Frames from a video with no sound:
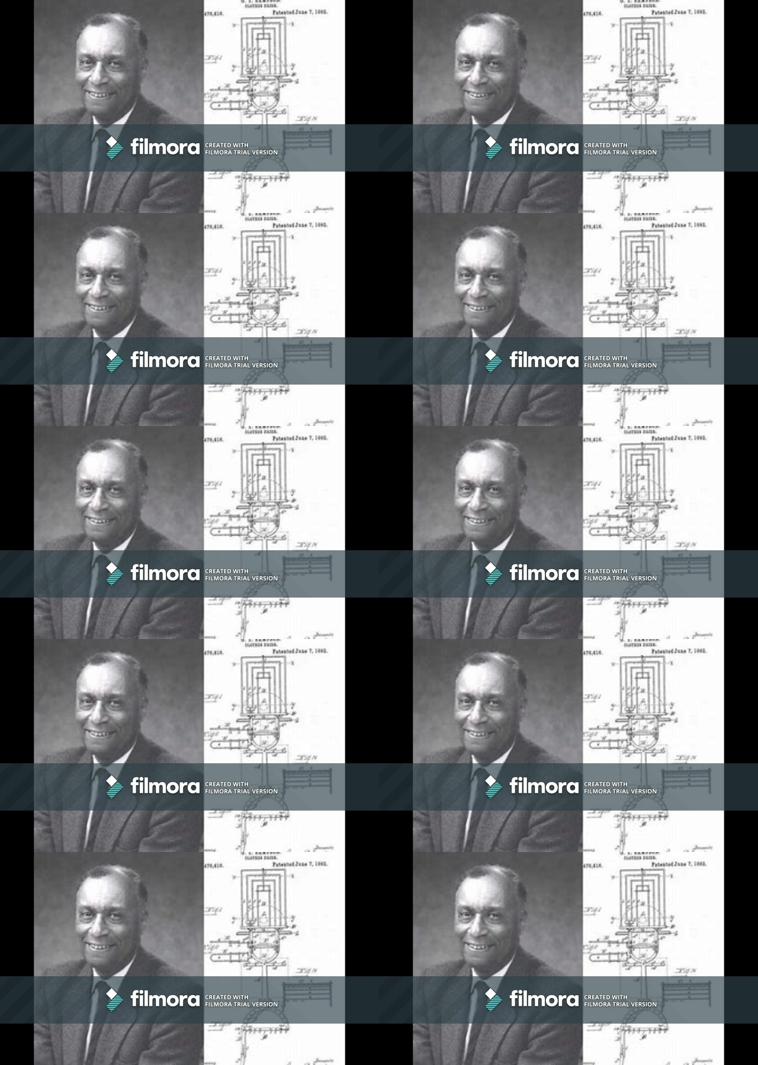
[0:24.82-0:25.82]

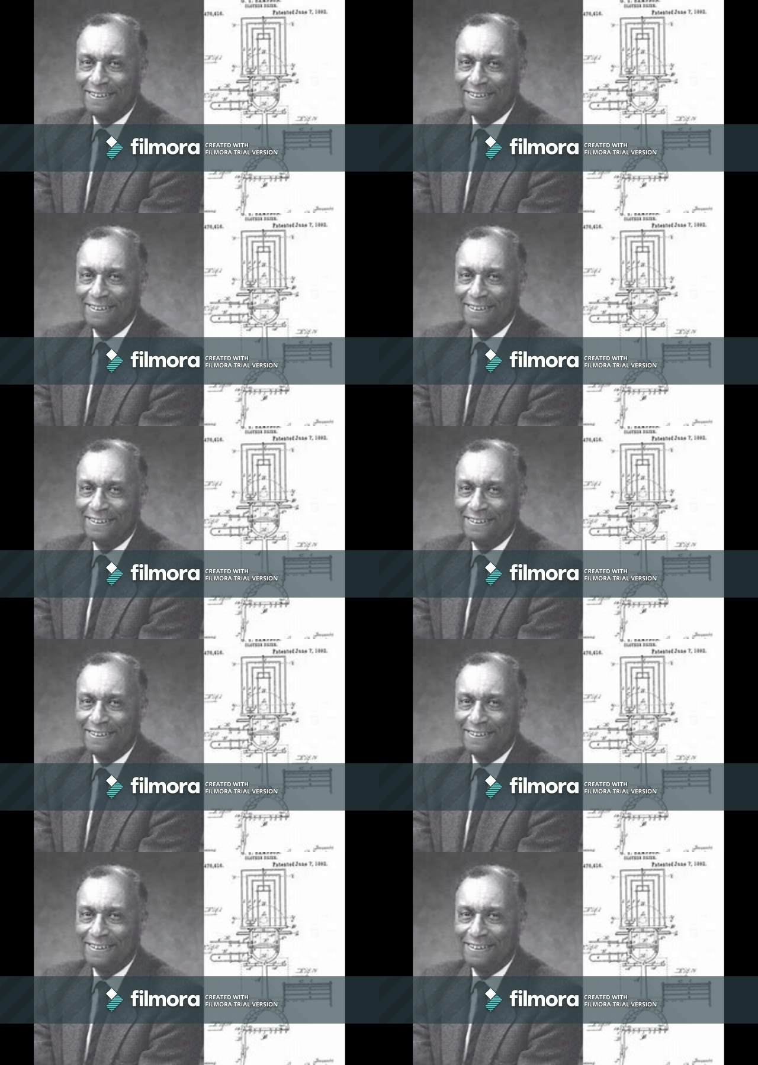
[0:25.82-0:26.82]

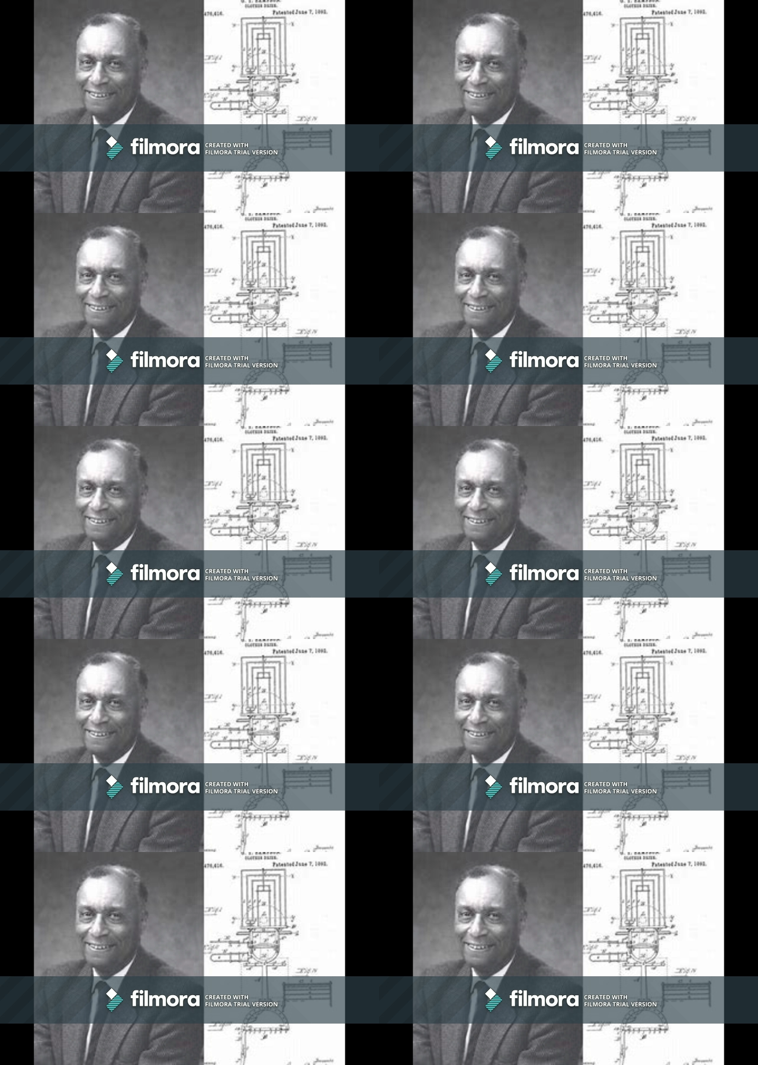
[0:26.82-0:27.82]

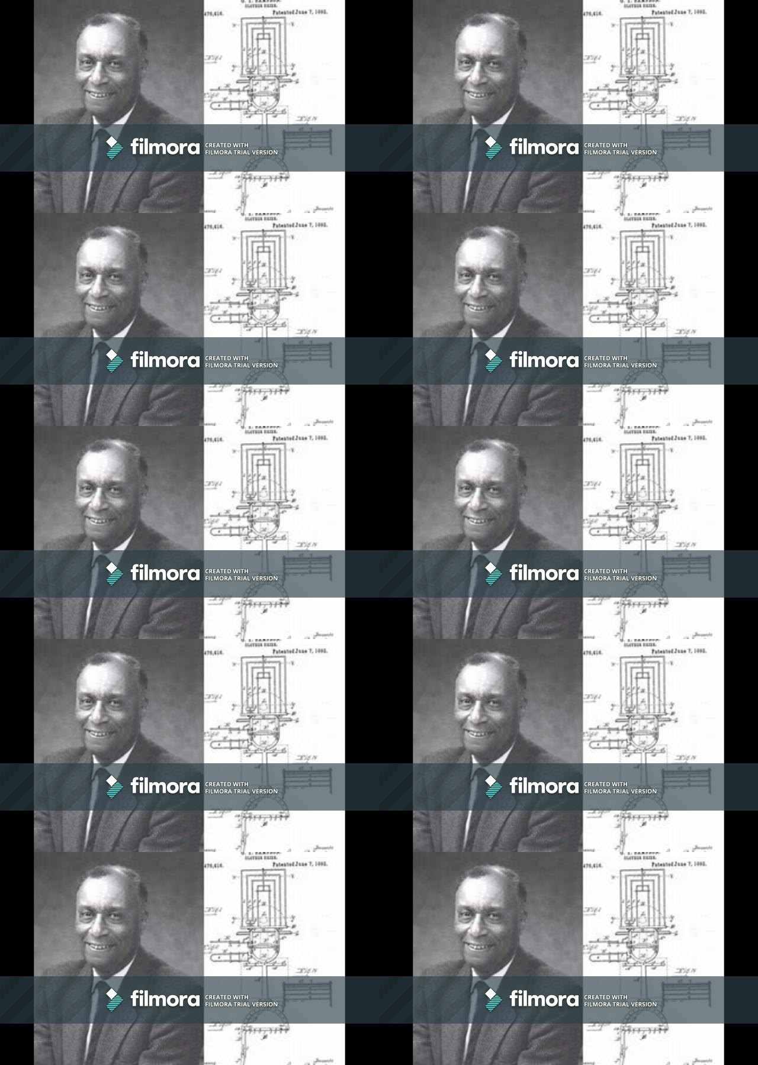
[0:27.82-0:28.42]
(no lip movement)